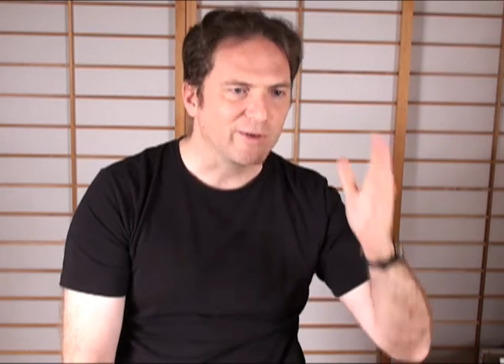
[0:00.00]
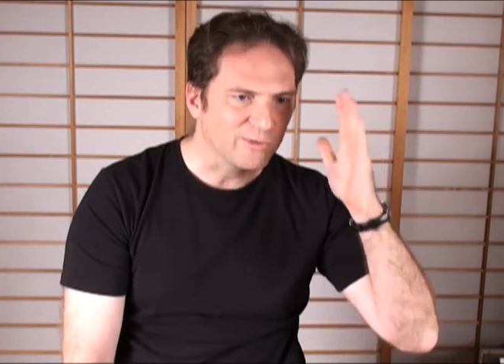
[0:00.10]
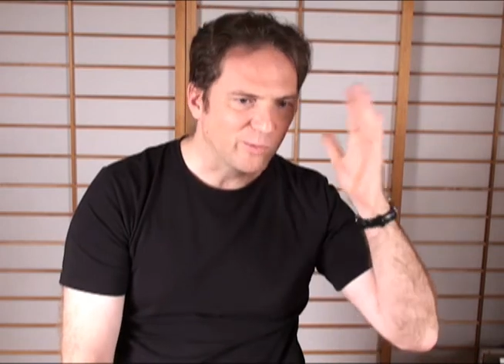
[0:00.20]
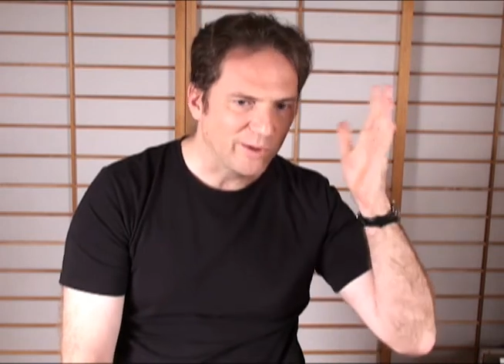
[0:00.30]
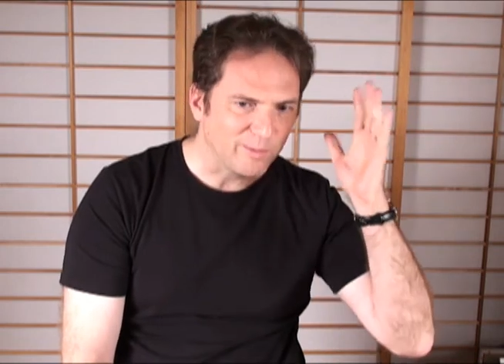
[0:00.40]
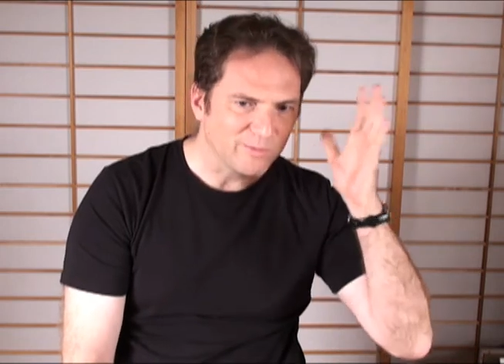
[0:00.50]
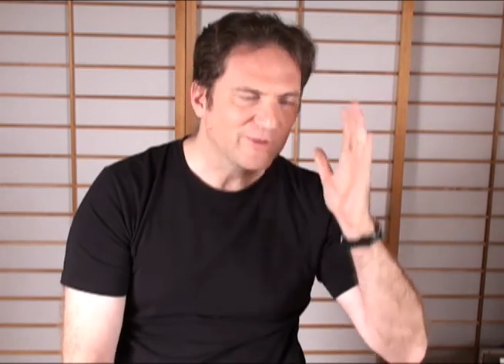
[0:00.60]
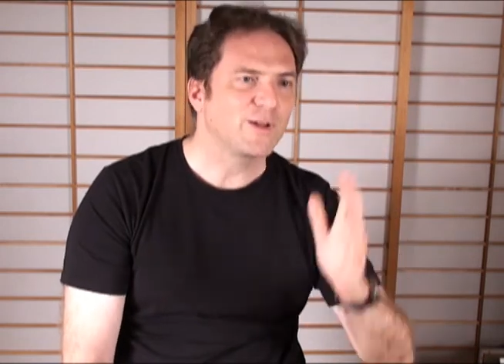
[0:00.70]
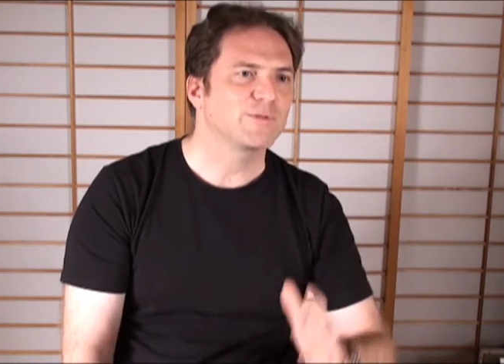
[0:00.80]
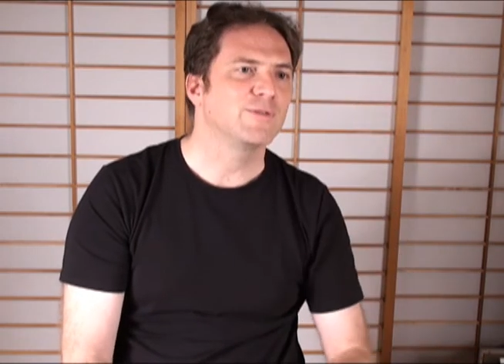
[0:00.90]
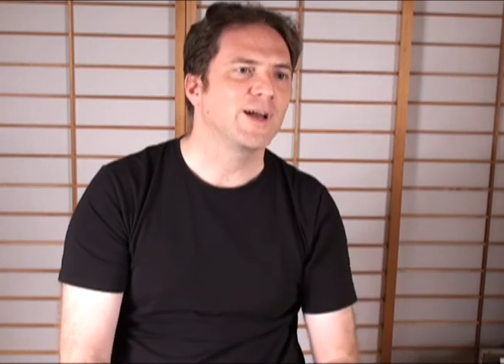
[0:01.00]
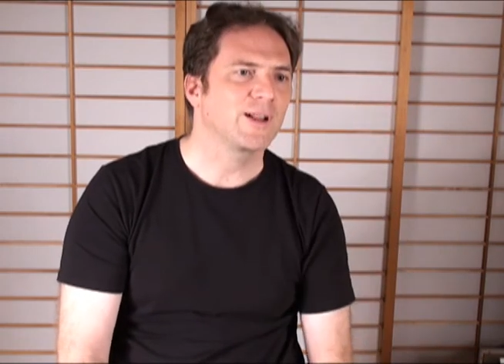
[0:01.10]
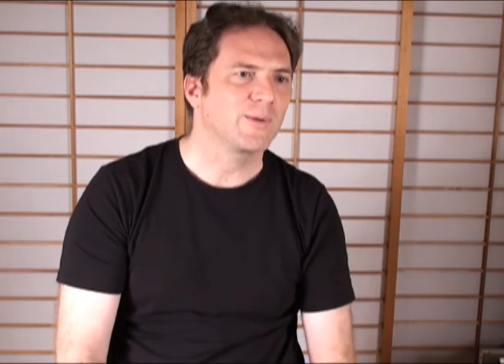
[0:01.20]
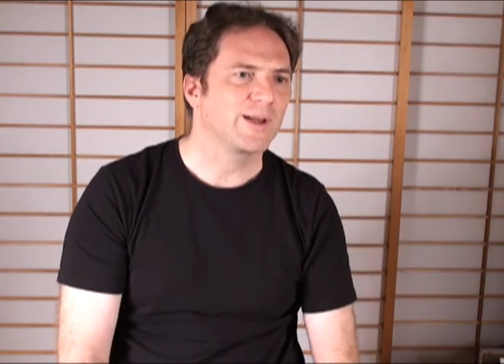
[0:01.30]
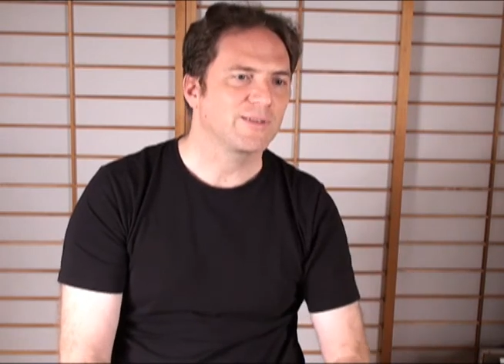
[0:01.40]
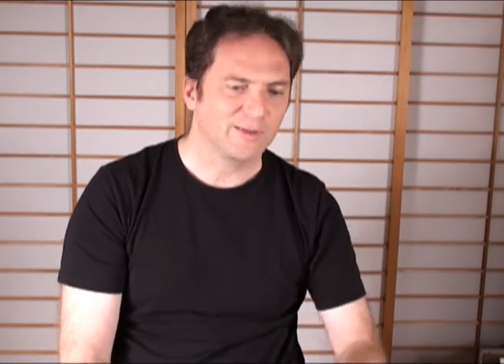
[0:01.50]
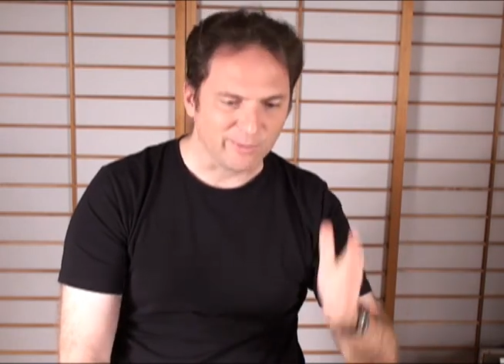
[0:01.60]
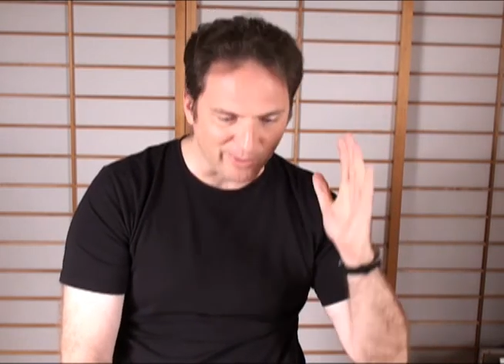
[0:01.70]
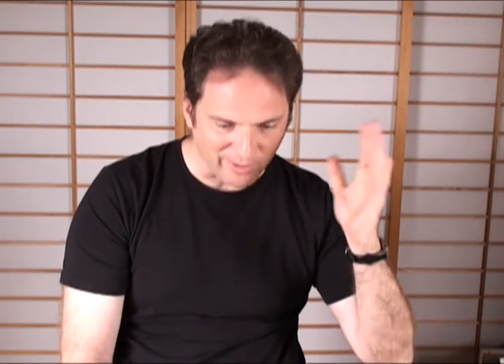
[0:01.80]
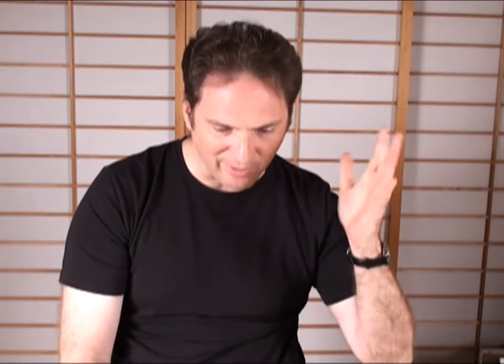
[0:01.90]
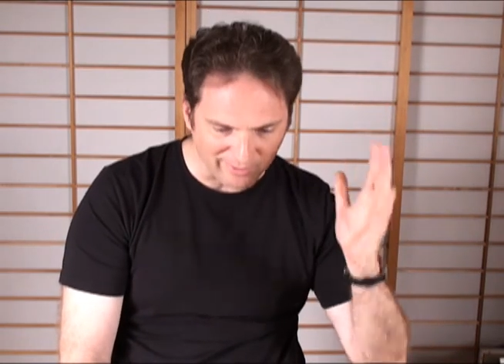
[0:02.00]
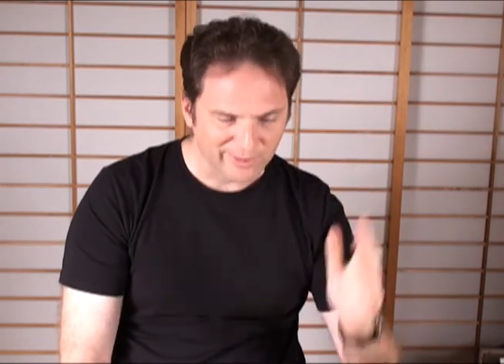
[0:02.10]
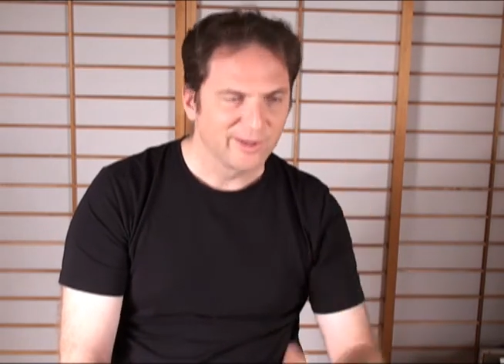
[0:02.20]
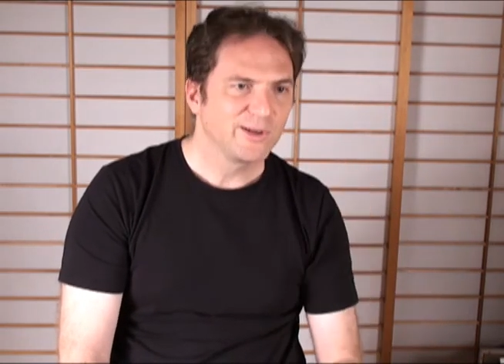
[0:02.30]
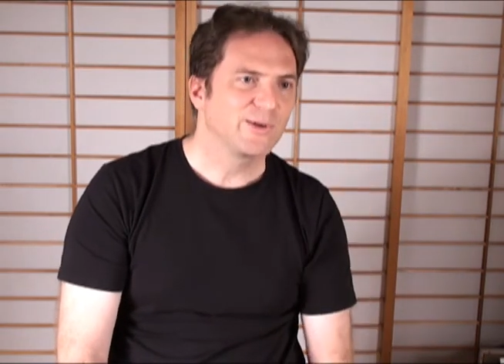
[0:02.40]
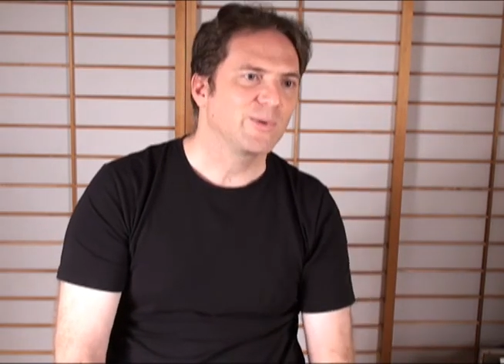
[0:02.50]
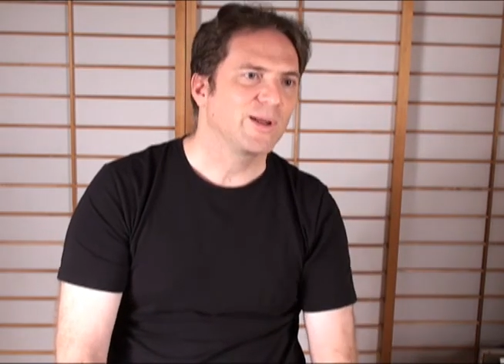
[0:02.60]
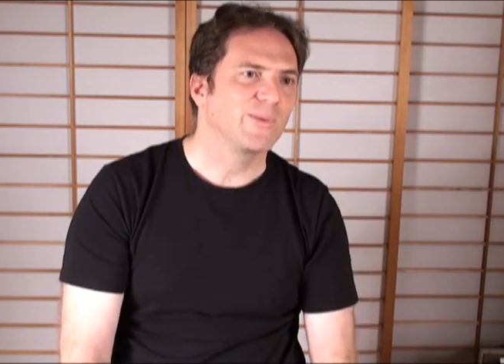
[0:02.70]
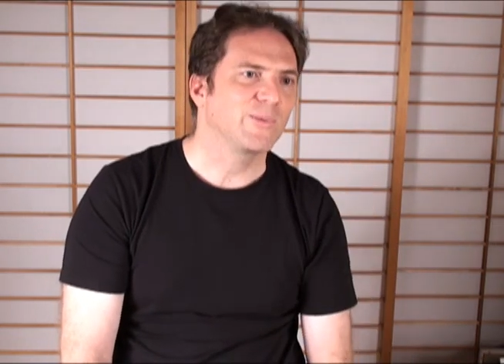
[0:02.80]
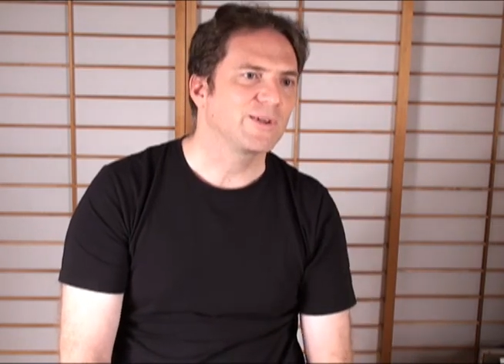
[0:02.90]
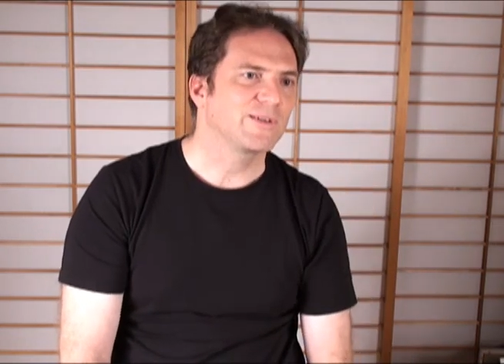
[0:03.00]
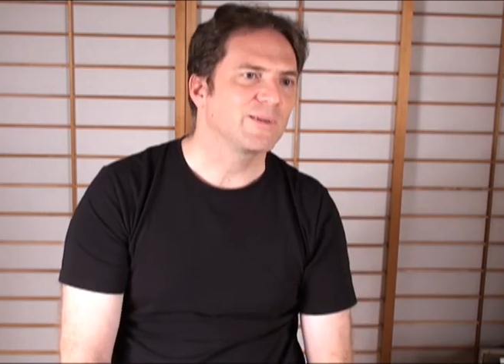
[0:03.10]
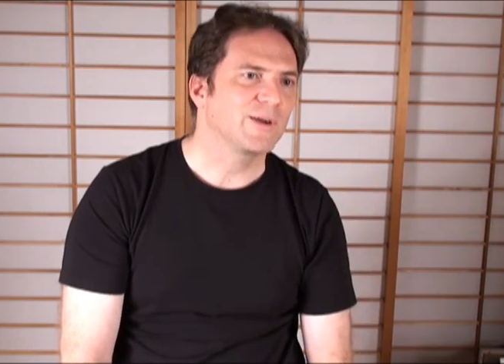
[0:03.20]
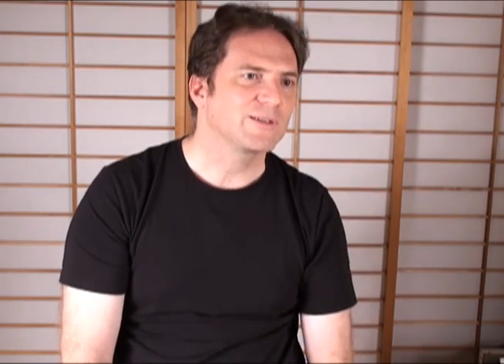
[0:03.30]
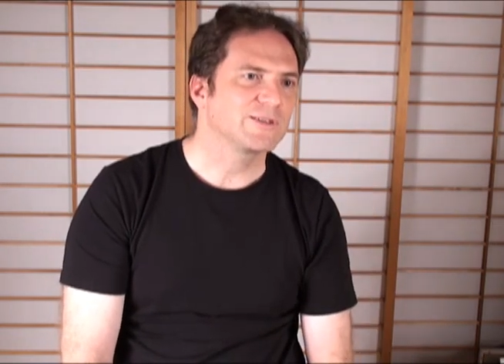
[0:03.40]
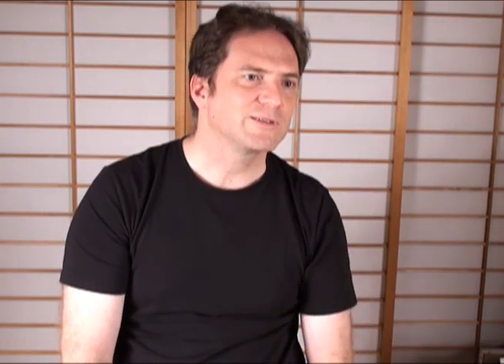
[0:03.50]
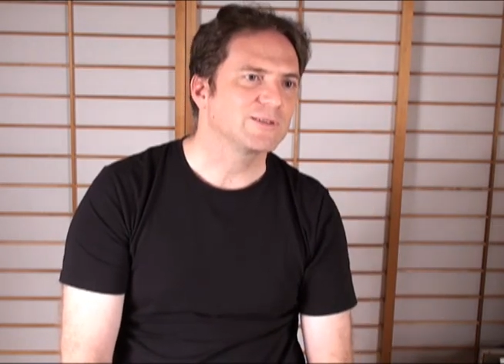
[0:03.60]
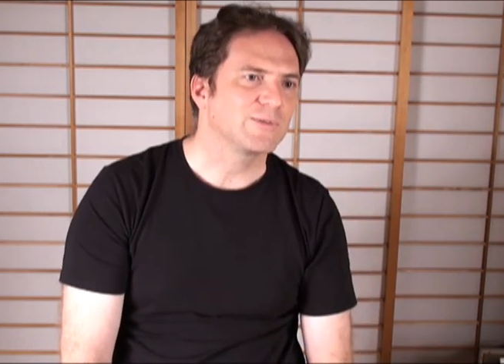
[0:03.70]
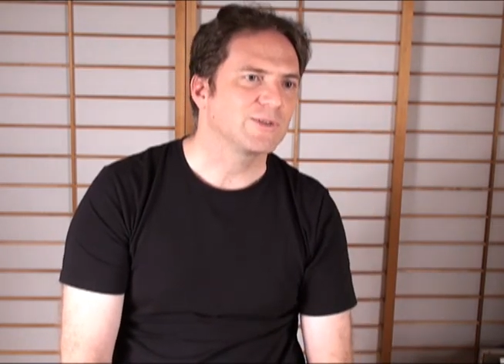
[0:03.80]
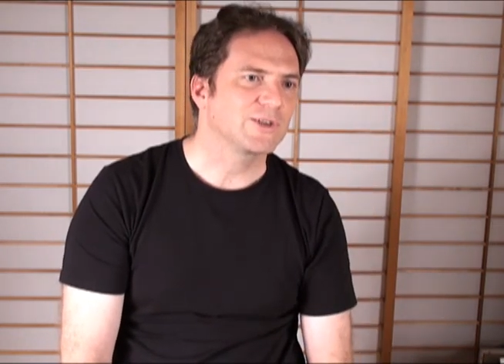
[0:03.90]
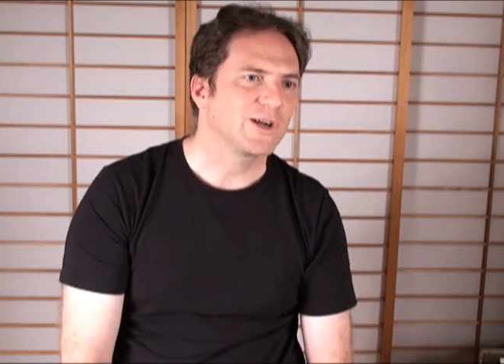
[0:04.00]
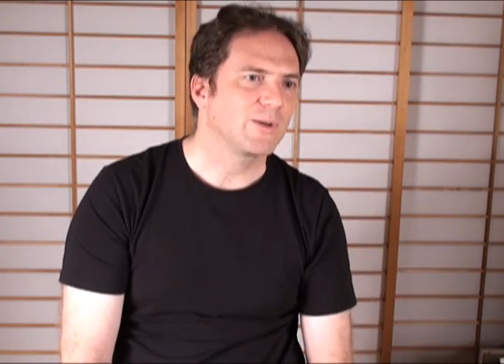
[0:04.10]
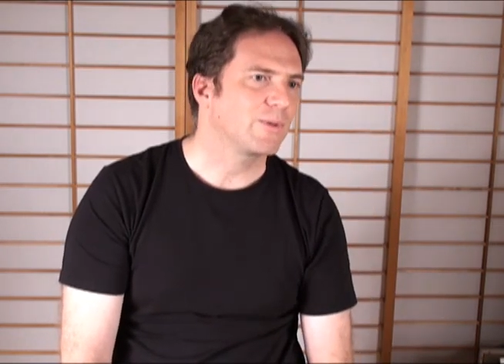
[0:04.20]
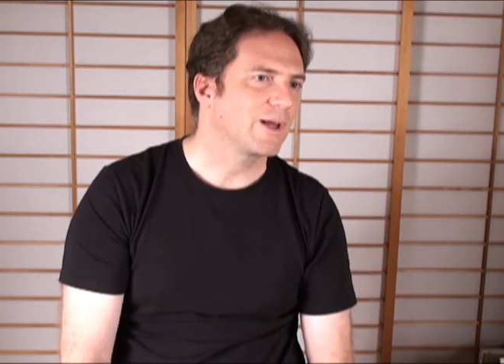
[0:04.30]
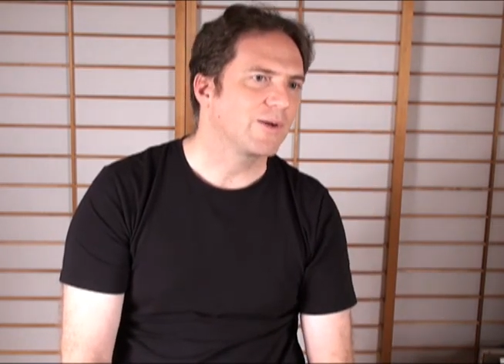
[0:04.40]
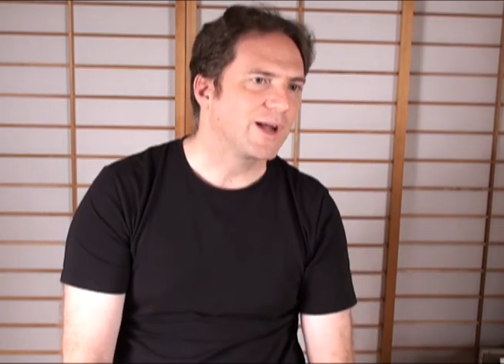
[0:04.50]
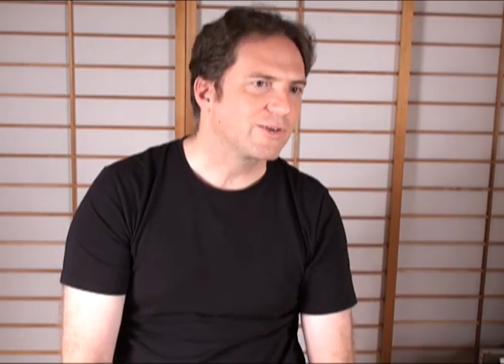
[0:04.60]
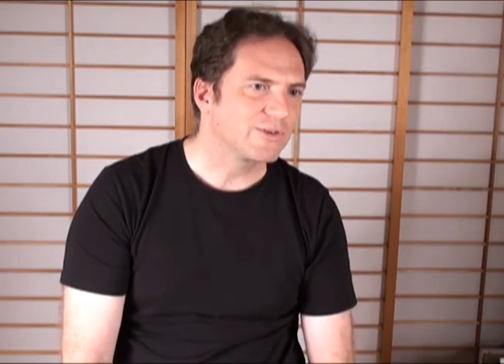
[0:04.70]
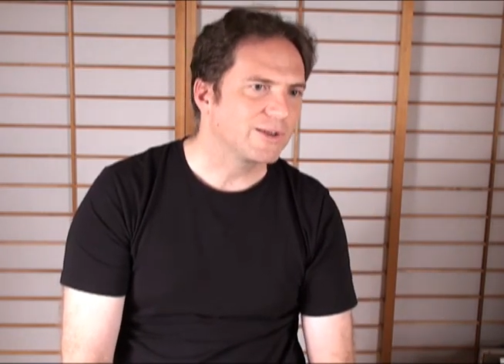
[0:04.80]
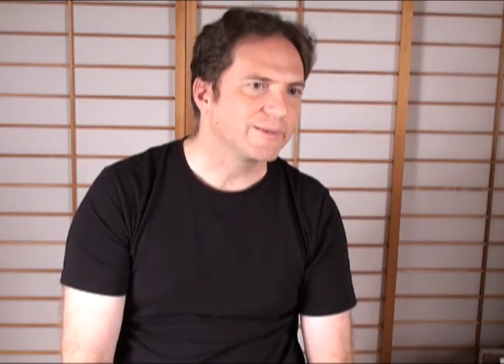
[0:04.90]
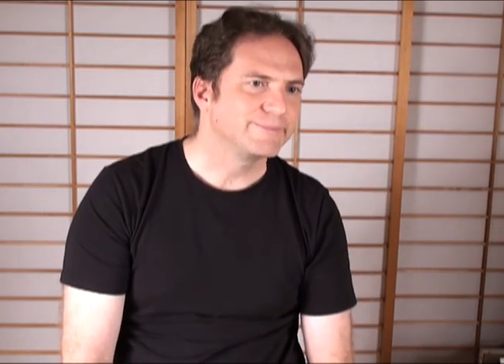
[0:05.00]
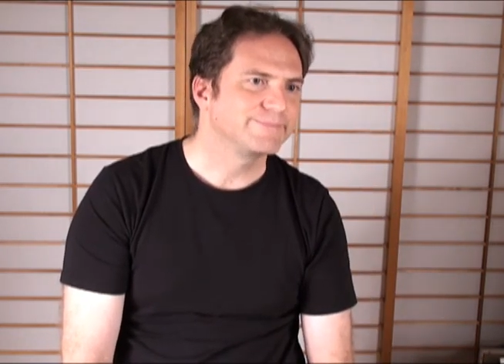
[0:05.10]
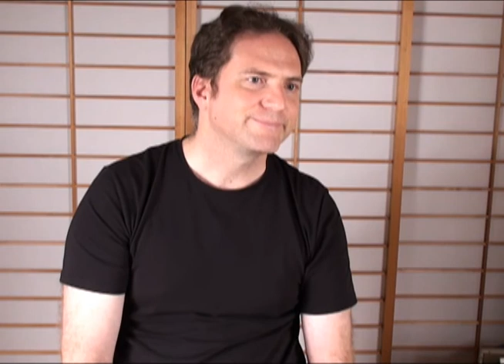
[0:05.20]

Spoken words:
They just want to self-evaluate, say we are doing what's in the best interest of the child without actually